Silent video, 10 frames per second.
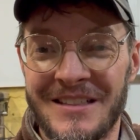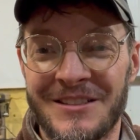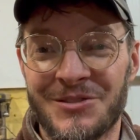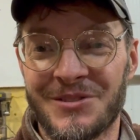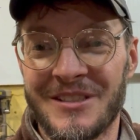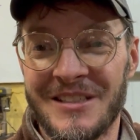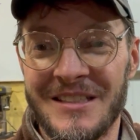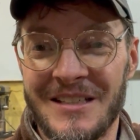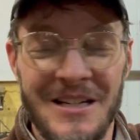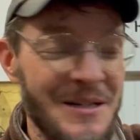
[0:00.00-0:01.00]
It's going to take
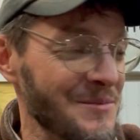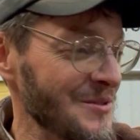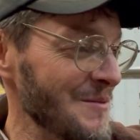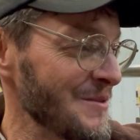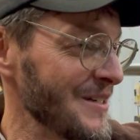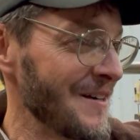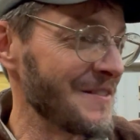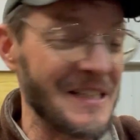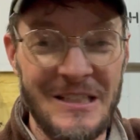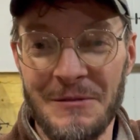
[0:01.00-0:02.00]
time, so I'm going to have to
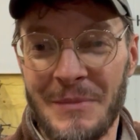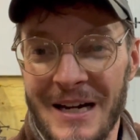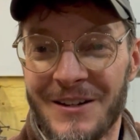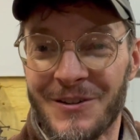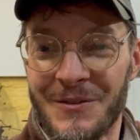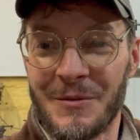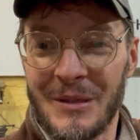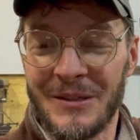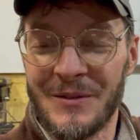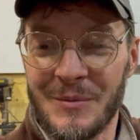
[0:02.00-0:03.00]
get back on the
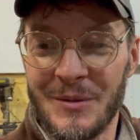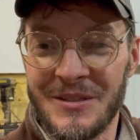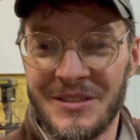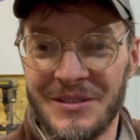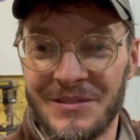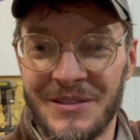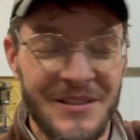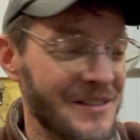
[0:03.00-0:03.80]
build here pretty soon.